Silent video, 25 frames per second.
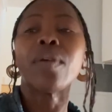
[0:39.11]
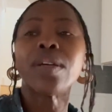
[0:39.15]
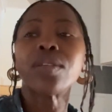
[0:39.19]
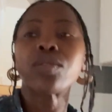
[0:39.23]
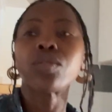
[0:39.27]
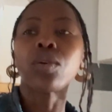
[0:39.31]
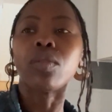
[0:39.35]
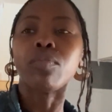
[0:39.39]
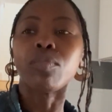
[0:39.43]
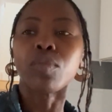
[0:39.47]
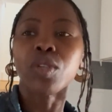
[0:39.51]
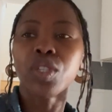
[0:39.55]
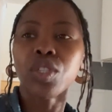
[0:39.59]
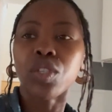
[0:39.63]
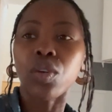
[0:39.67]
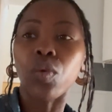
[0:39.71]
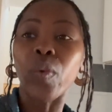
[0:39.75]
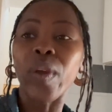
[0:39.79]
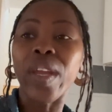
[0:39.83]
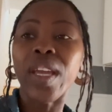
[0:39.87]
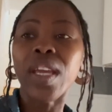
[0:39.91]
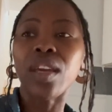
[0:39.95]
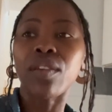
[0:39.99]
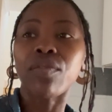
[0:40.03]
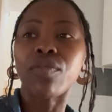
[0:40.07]
it's almost a
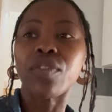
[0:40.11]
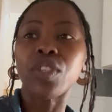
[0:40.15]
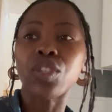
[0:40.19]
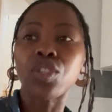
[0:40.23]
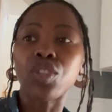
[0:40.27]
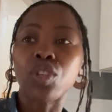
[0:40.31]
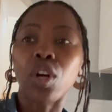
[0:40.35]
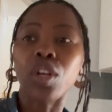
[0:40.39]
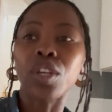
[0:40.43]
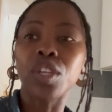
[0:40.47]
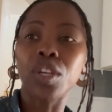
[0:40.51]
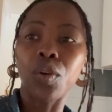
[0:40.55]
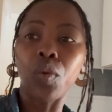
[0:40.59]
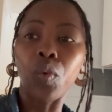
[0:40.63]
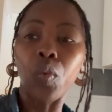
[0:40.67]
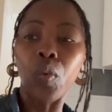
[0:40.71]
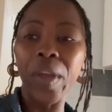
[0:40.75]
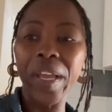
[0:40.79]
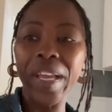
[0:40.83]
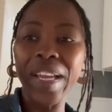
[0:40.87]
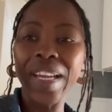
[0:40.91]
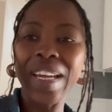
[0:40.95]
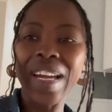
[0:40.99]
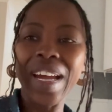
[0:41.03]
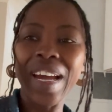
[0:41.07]
week, if it's not a
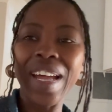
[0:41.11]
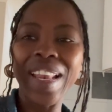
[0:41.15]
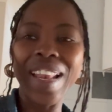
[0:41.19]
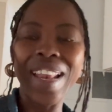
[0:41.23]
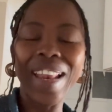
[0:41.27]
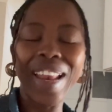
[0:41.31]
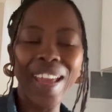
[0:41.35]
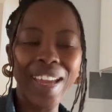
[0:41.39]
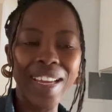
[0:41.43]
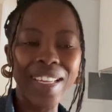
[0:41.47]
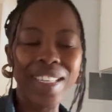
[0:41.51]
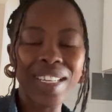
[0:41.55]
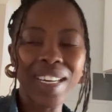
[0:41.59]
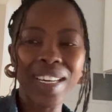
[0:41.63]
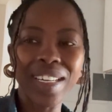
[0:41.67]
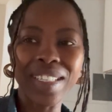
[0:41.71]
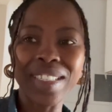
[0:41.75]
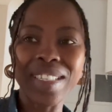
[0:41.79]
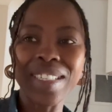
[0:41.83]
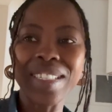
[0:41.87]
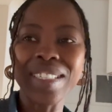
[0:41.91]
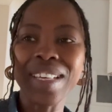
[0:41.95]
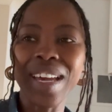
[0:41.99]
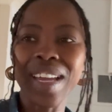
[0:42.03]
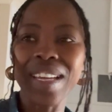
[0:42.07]
week later,
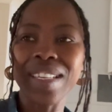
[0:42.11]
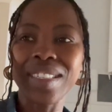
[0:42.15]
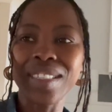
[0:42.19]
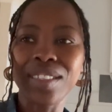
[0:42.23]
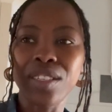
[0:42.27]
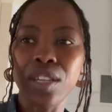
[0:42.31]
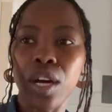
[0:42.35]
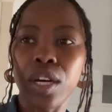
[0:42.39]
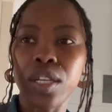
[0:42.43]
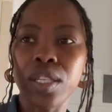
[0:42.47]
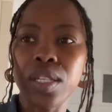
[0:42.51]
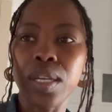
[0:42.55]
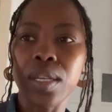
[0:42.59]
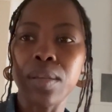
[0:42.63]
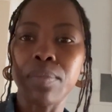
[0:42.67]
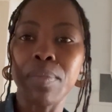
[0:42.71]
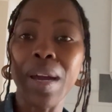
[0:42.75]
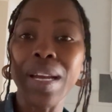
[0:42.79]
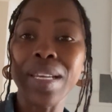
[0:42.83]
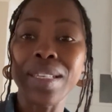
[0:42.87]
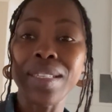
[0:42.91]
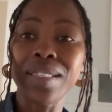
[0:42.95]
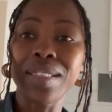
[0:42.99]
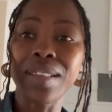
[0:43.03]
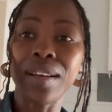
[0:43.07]
since I started
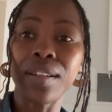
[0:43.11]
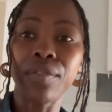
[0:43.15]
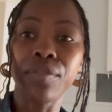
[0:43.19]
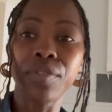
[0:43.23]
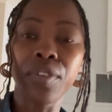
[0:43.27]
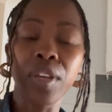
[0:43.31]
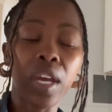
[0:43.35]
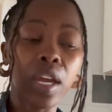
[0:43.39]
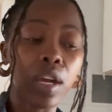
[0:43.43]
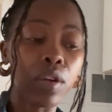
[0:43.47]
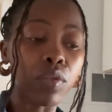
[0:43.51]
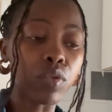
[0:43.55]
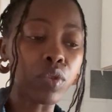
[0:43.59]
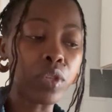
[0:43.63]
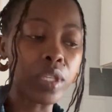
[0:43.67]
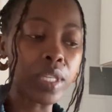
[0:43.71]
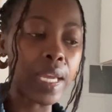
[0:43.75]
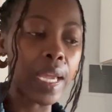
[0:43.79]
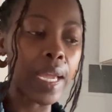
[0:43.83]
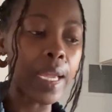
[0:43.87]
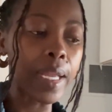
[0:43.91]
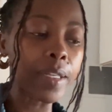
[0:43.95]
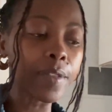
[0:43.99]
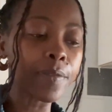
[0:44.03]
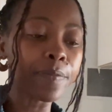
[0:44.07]
my self-care
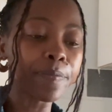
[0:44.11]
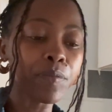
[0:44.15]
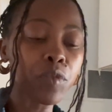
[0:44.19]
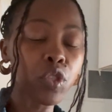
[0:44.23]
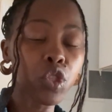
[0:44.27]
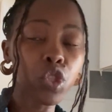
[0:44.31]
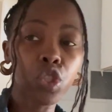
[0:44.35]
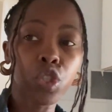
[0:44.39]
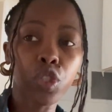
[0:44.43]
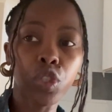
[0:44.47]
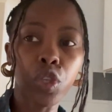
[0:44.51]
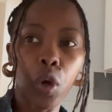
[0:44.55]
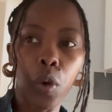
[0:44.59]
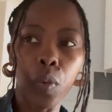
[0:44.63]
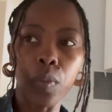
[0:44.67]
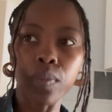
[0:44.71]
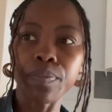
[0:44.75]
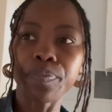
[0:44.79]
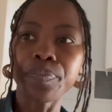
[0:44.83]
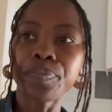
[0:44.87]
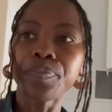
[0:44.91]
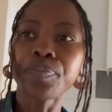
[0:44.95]
routine. So